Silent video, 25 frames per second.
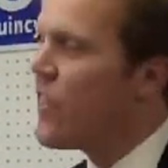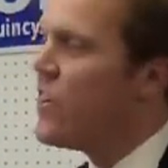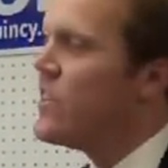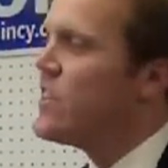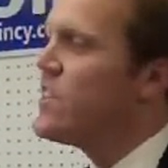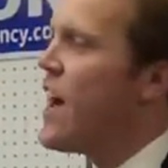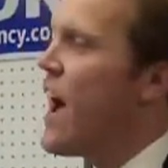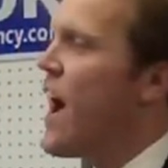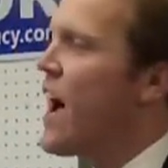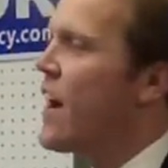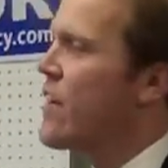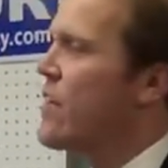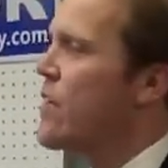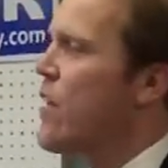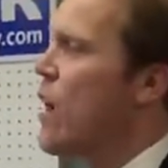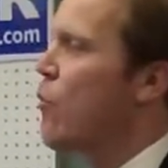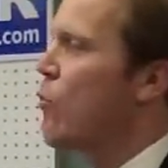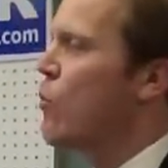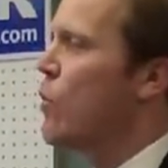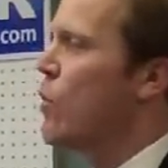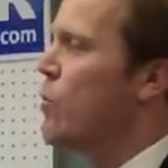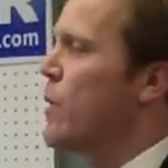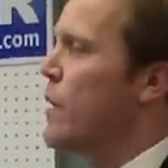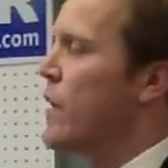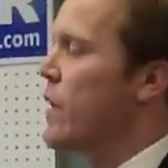The data
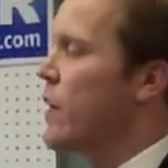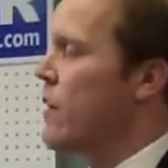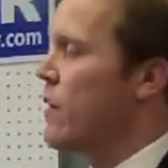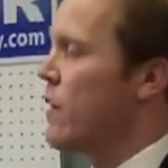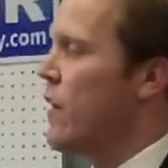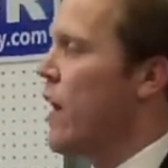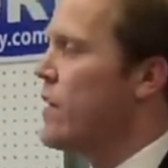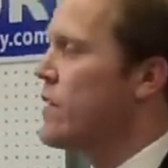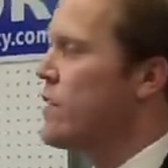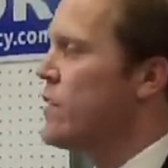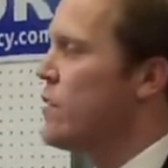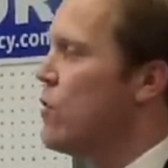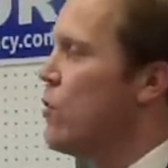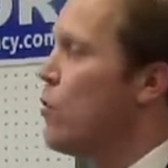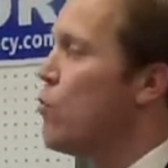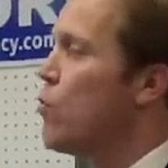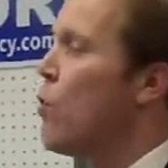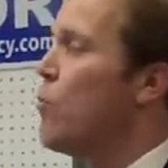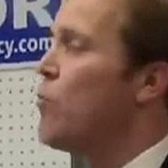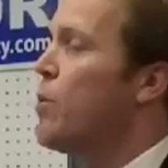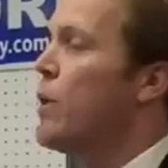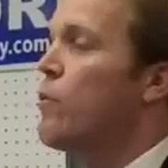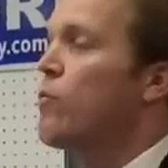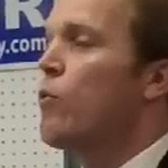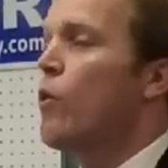that will be collected
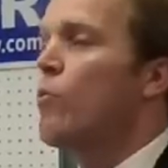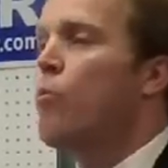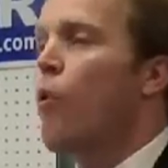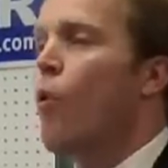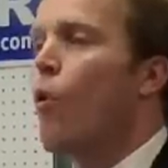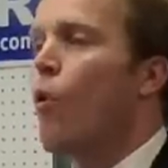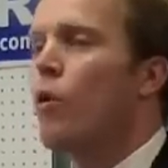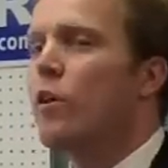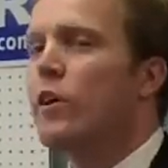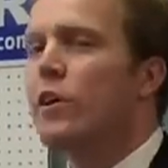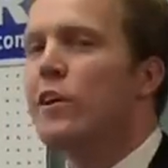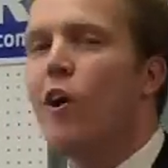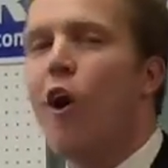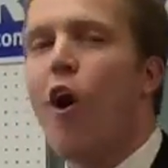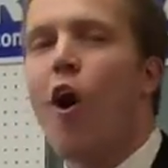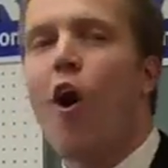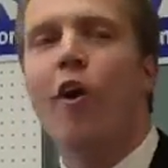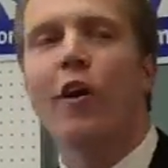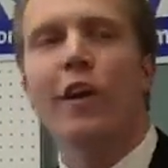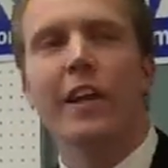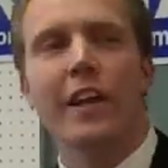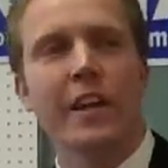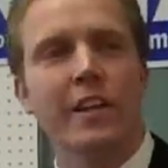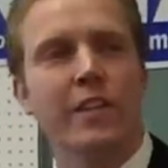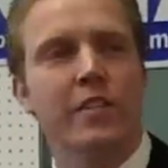will be reported
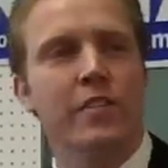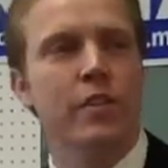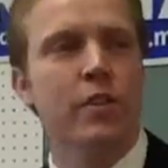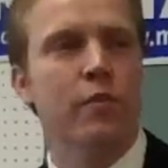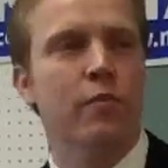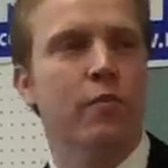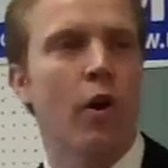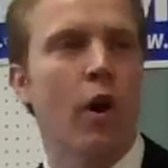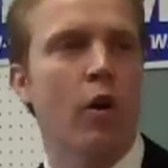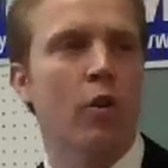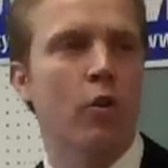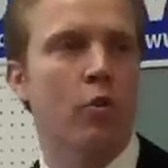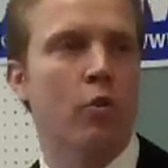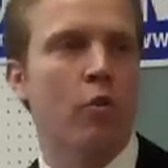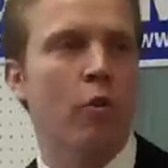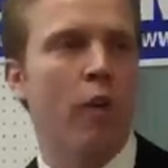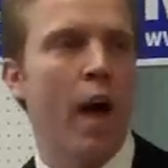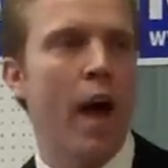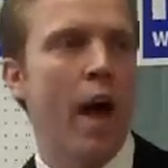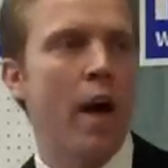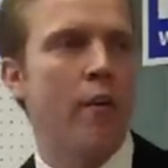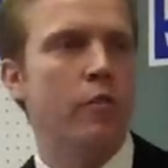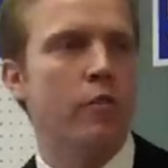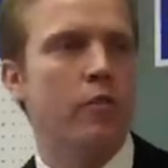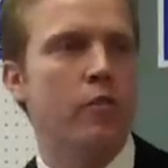on easy-to-follow
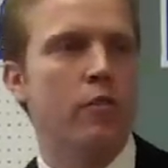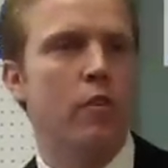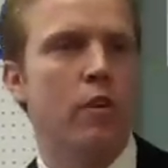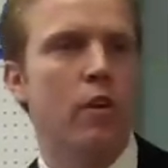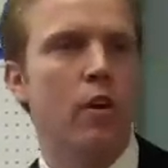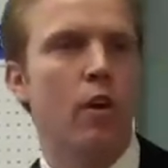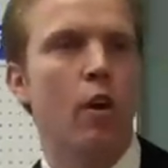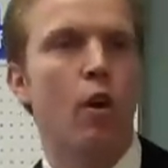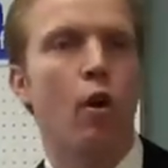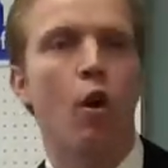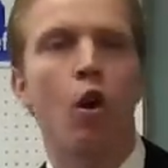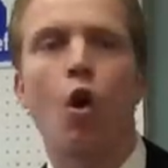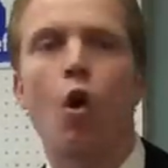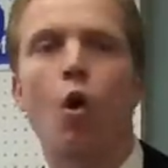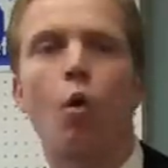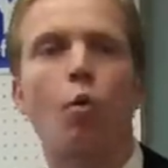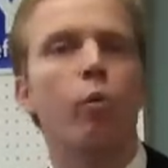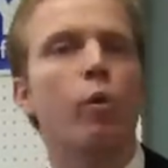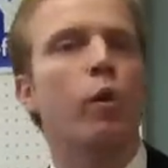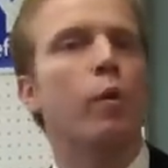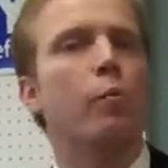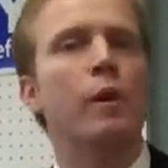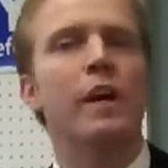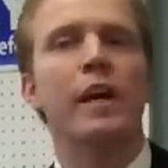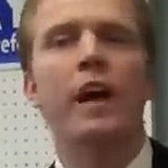graphs,
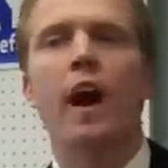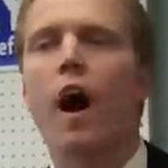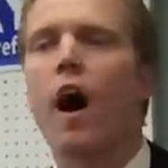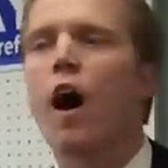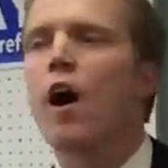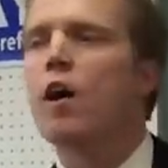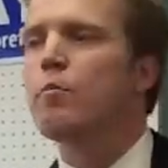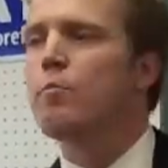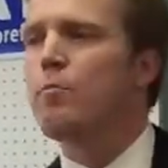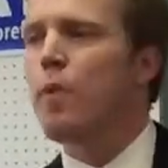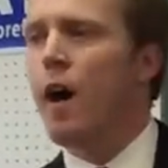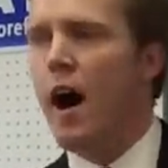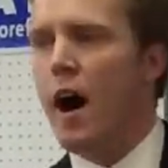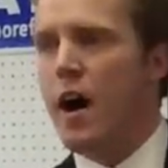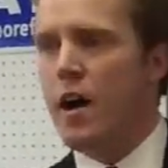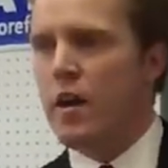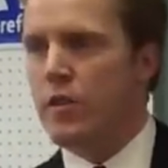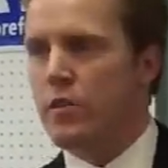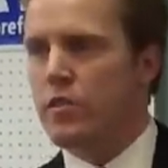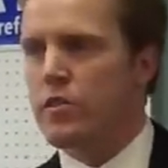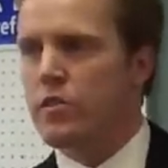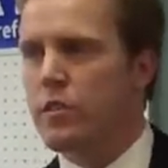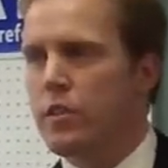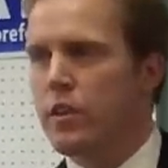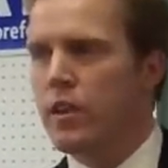will be
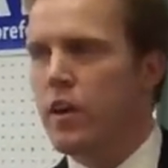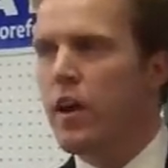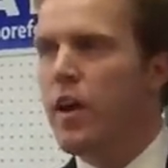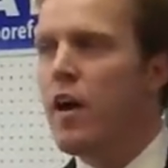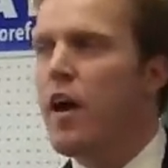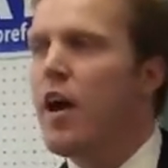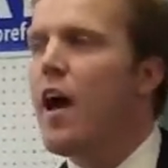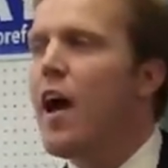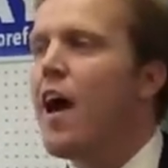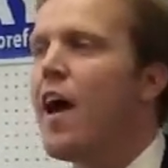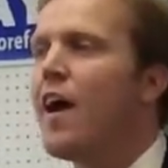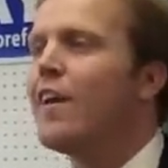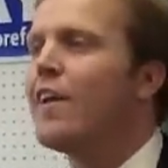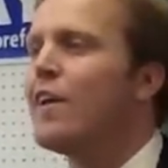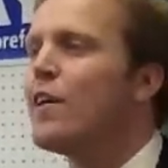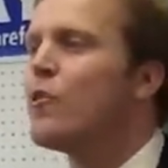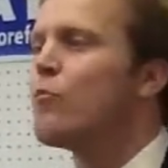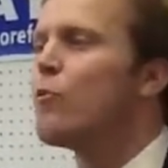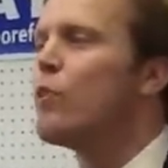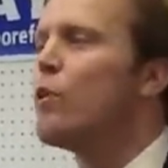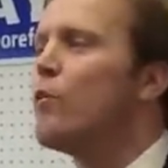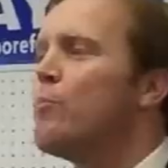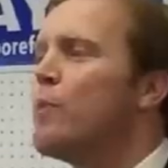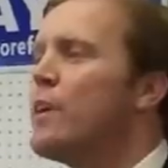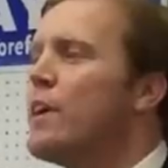unbiased, and
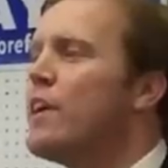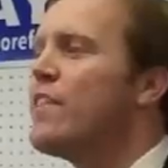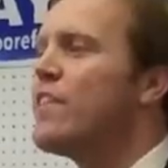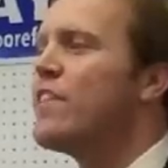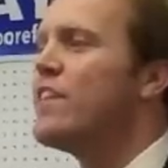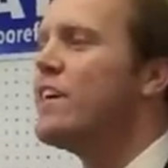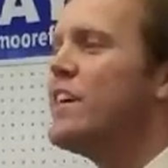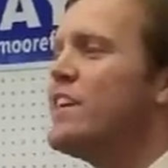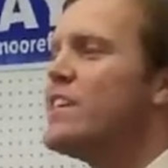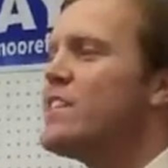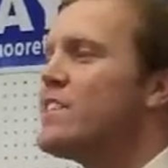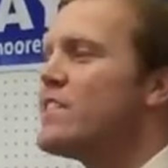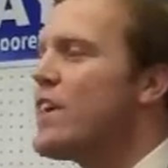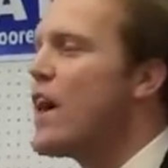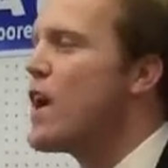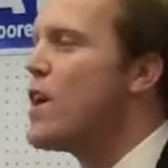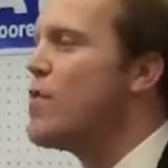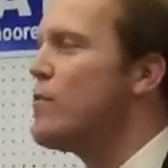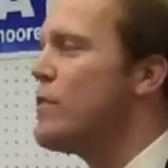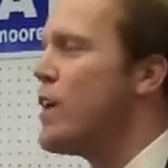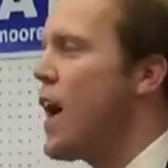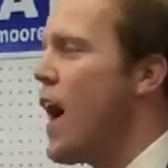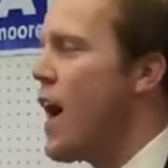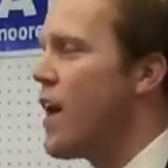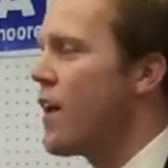it will be the
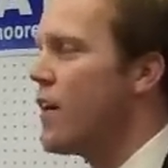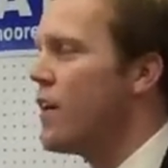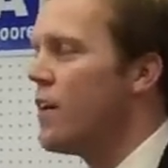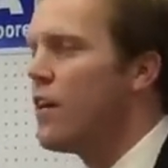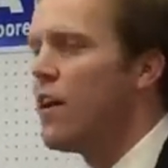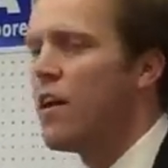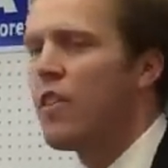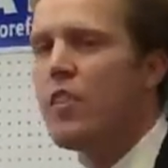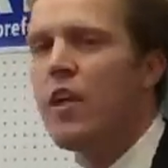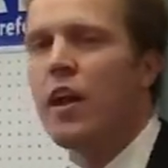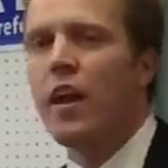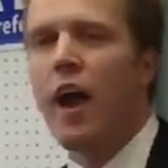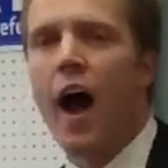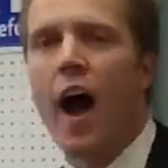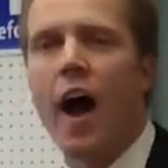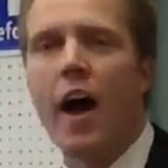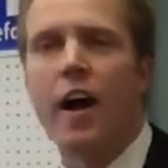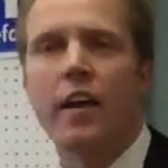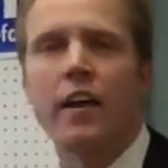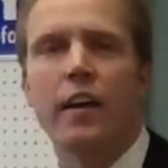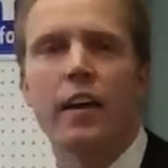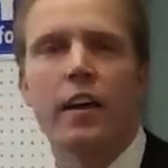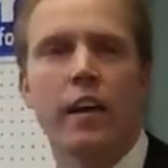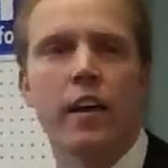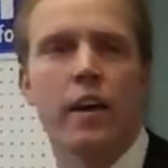same data that
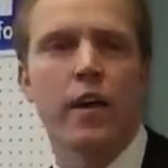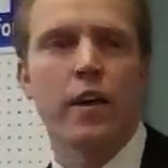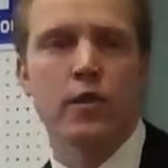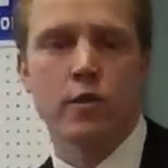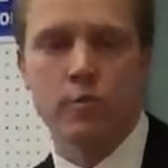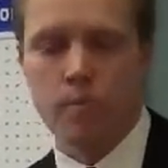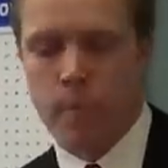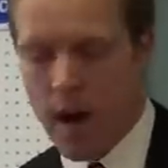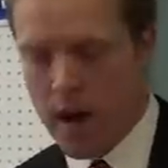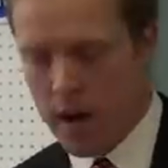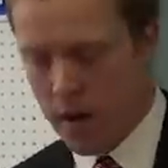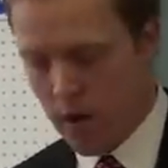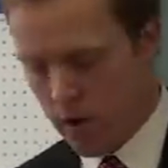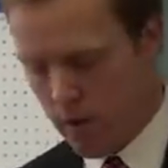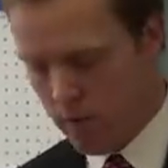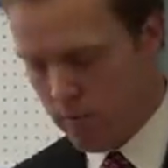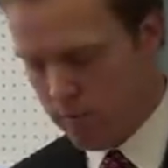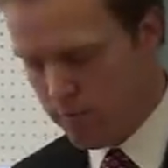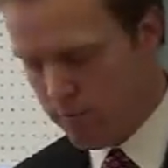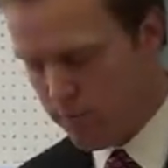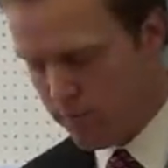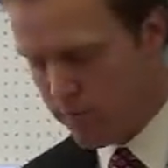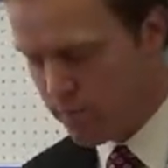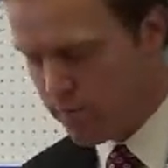I get as mayor.